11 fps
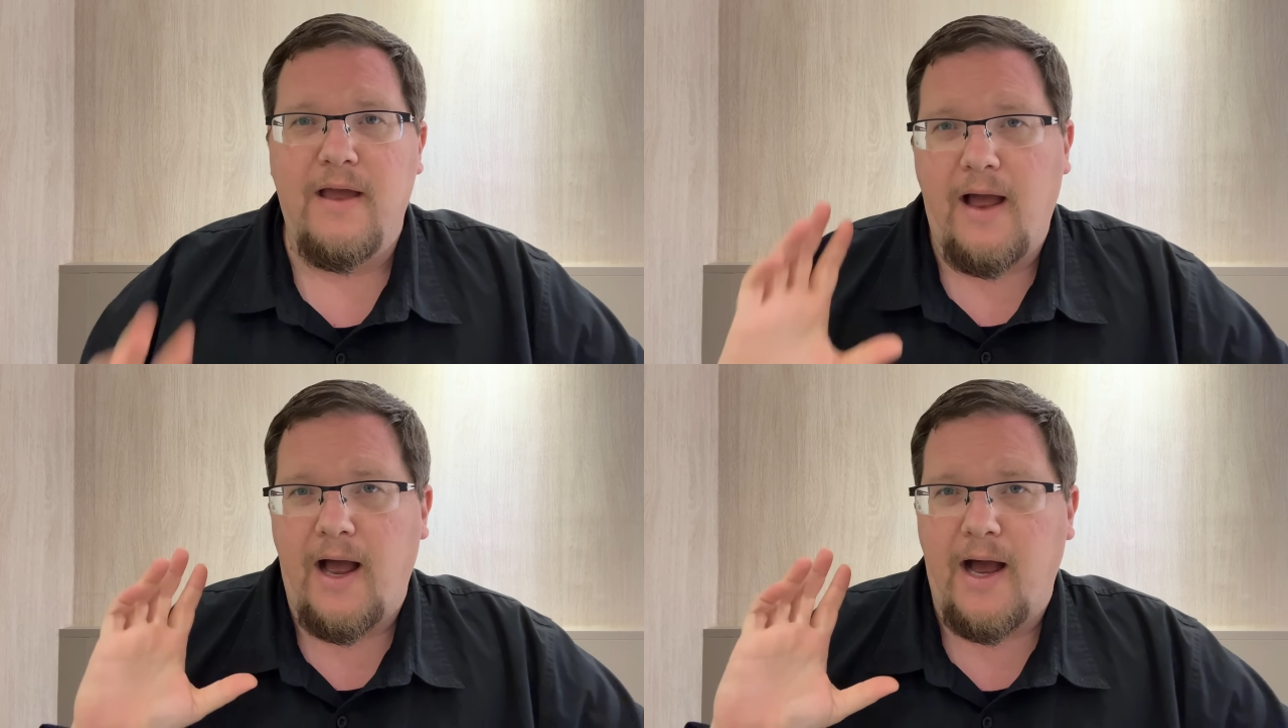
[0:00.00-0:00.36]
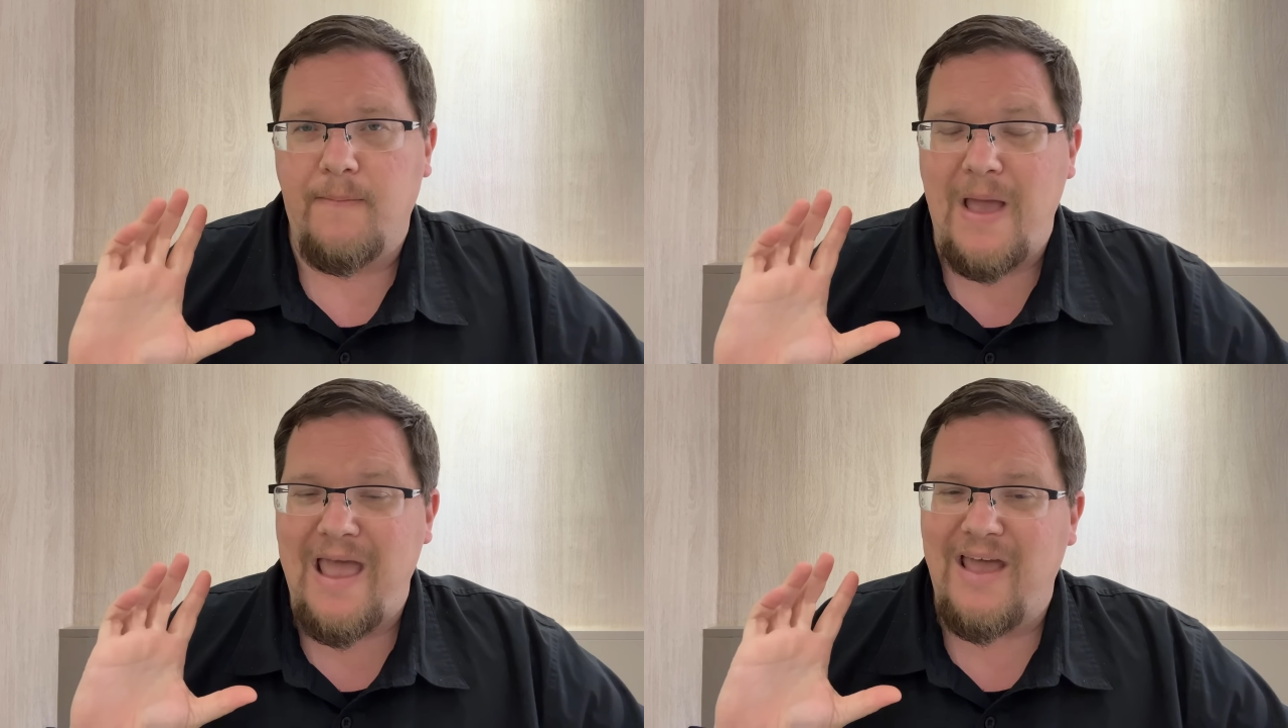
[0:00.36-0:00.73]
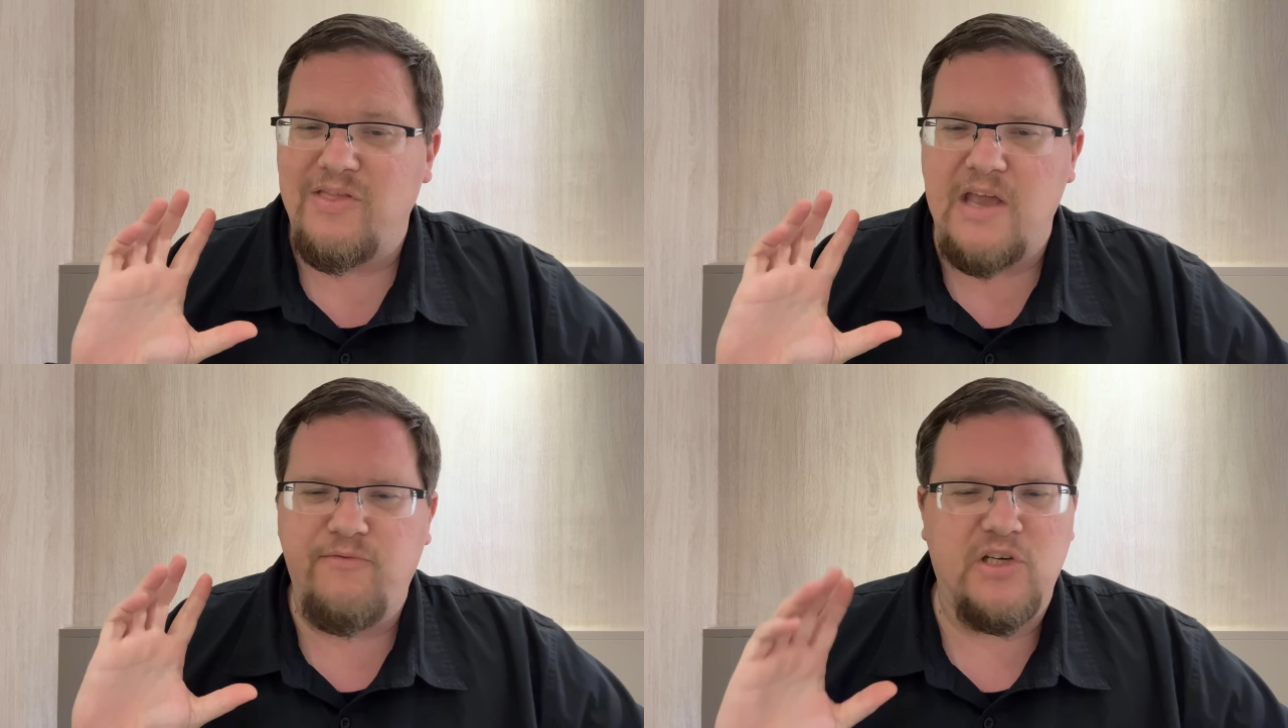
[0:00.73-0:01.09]

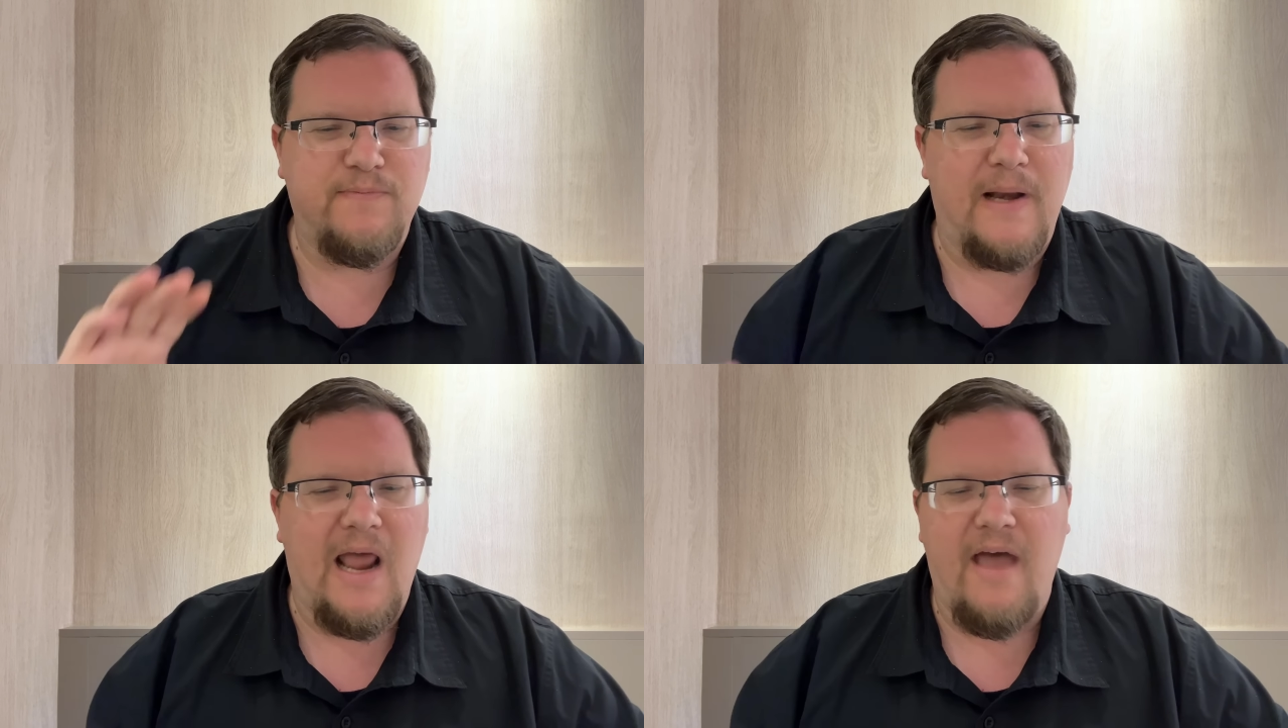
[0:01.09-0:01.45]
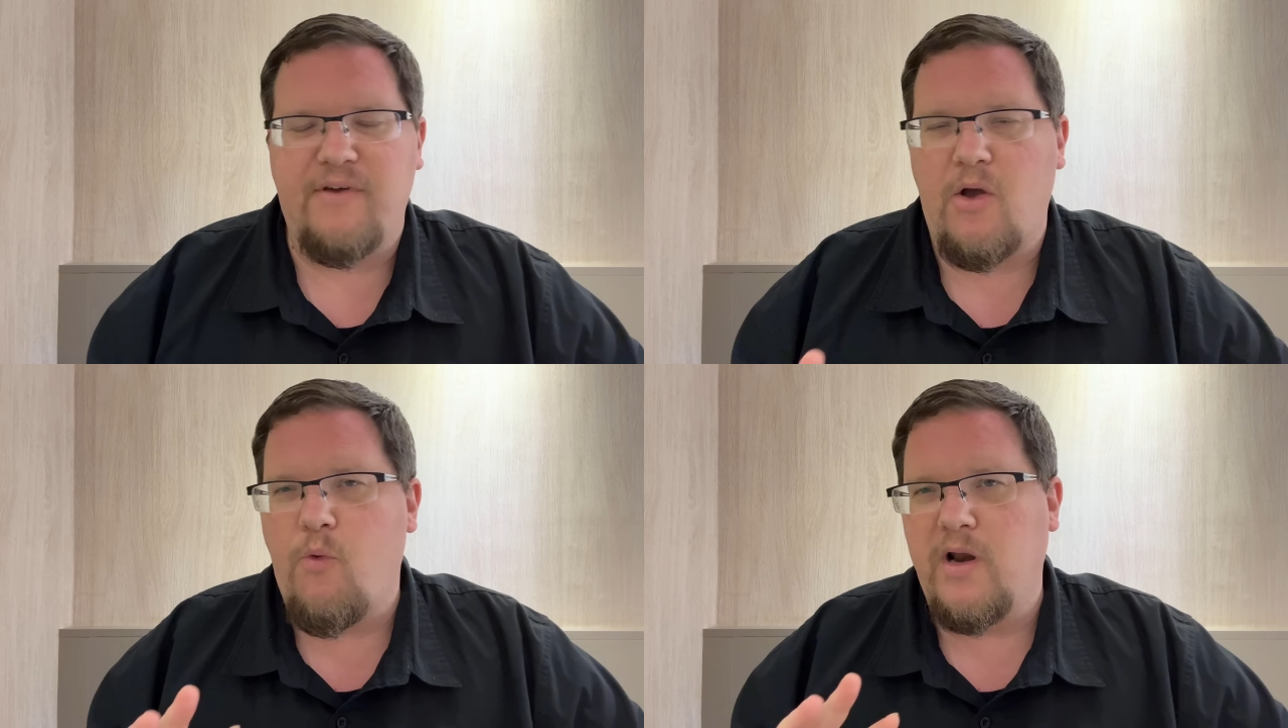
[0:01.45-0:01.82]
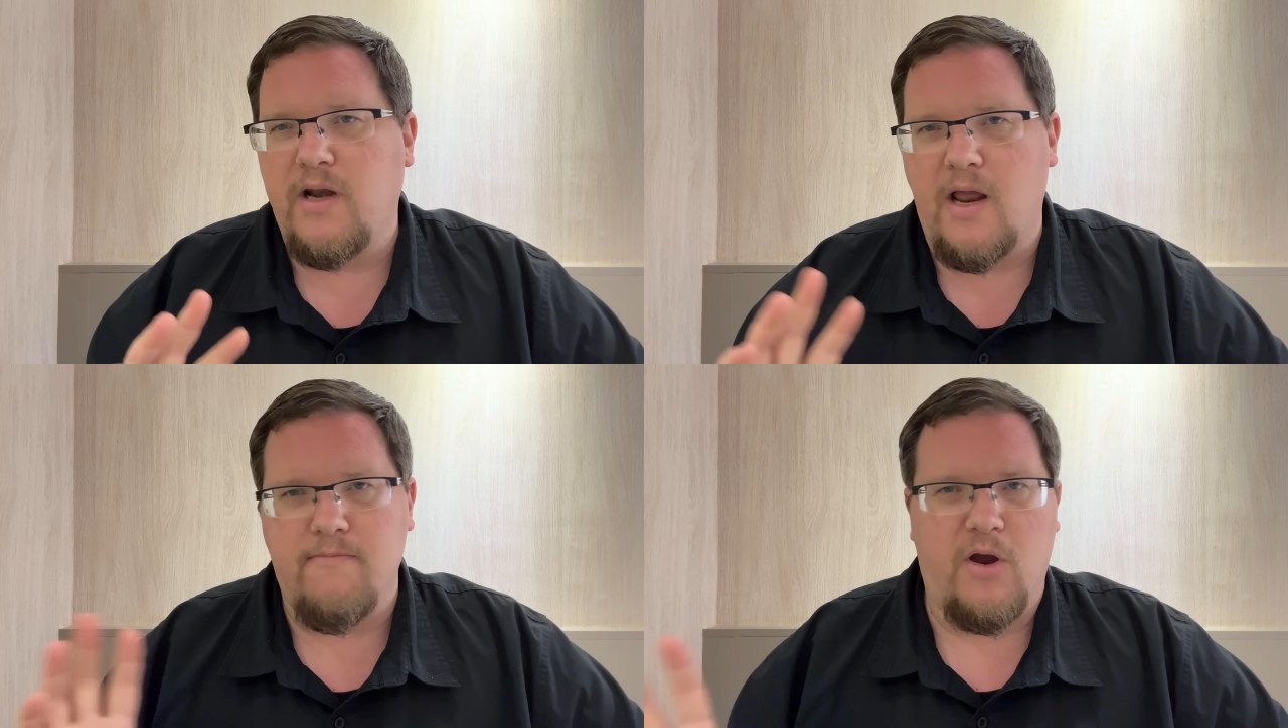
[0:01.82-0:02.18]
and they've just been having
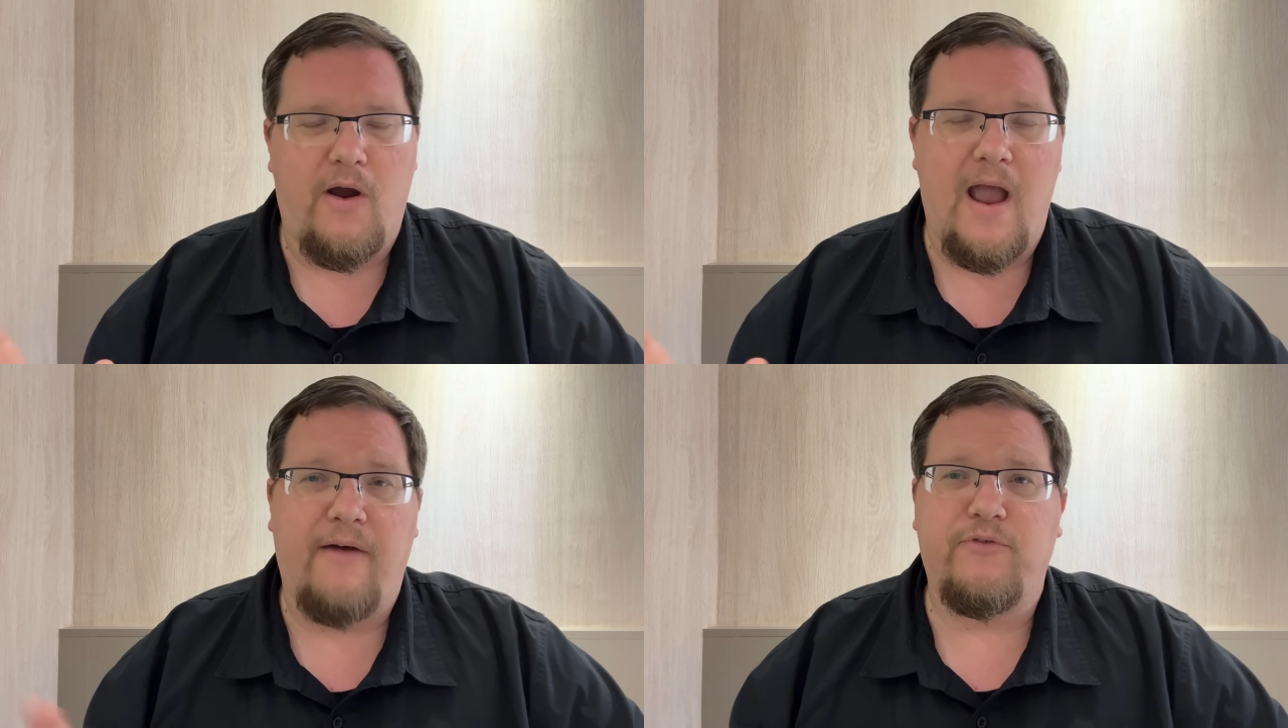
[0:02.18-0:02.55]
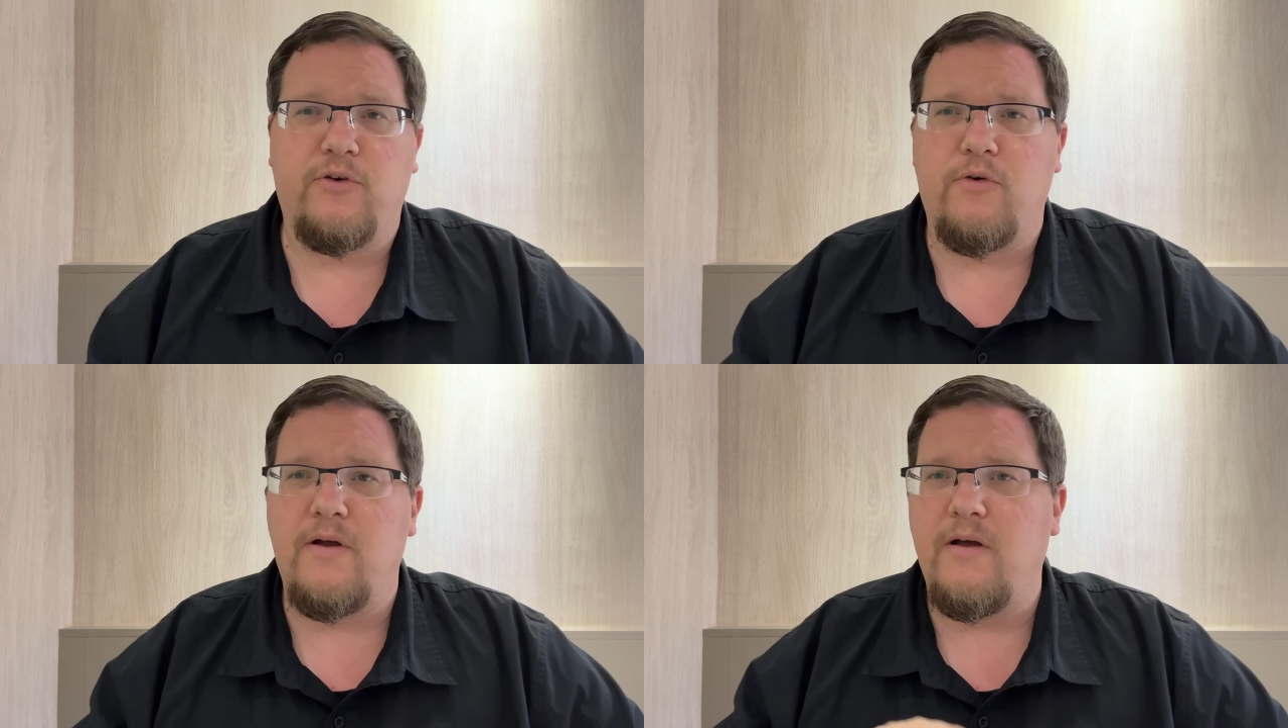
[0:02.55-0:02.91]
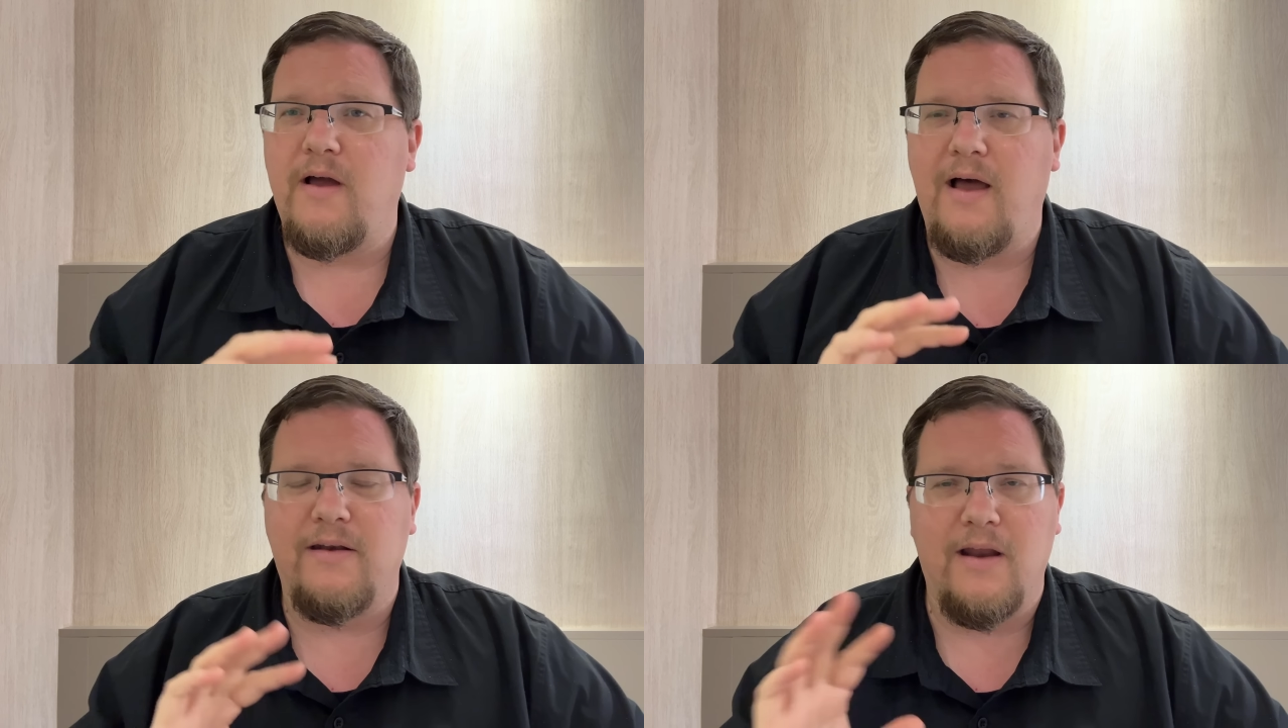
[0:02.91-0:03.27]
one nightmare after
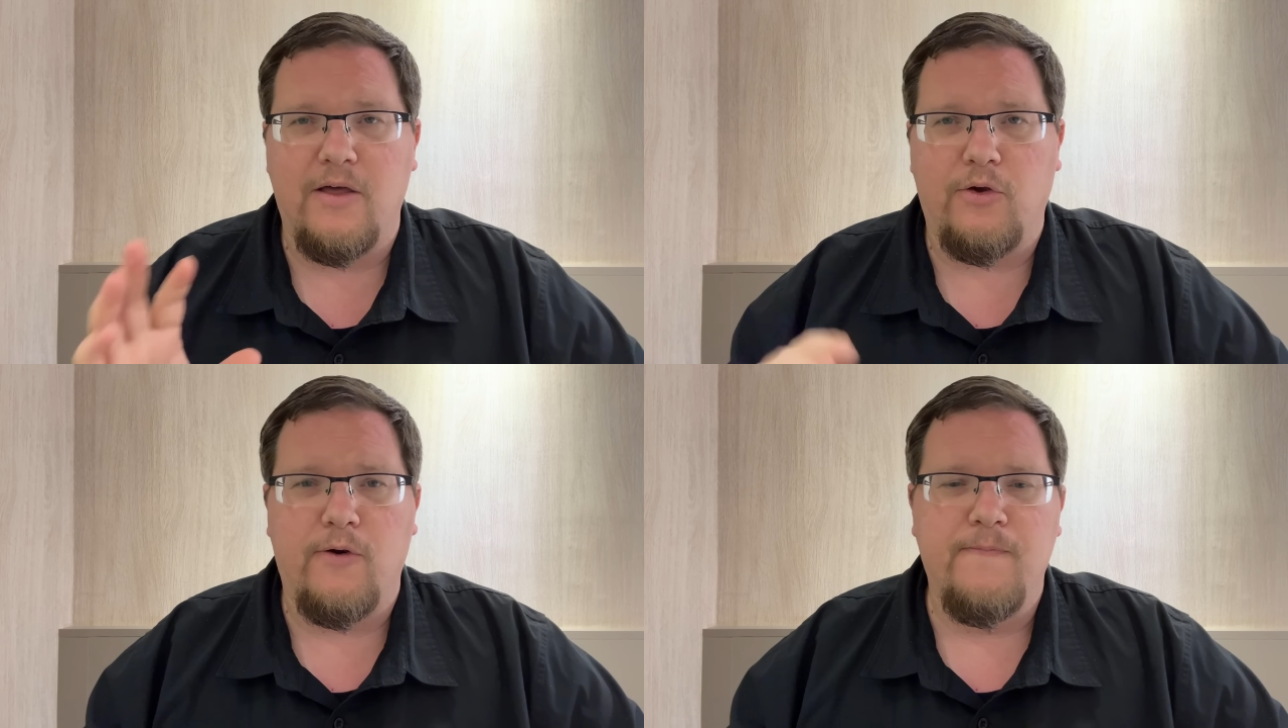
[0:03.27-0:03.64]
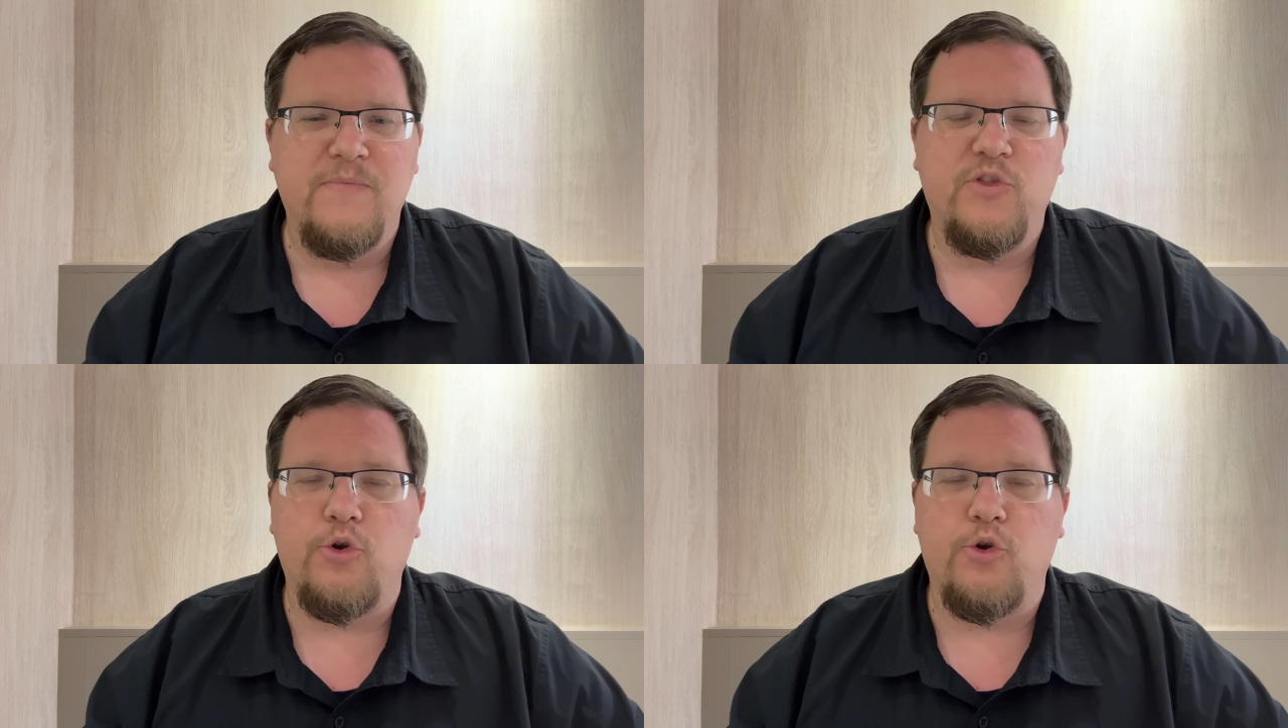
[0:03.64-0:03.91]
another.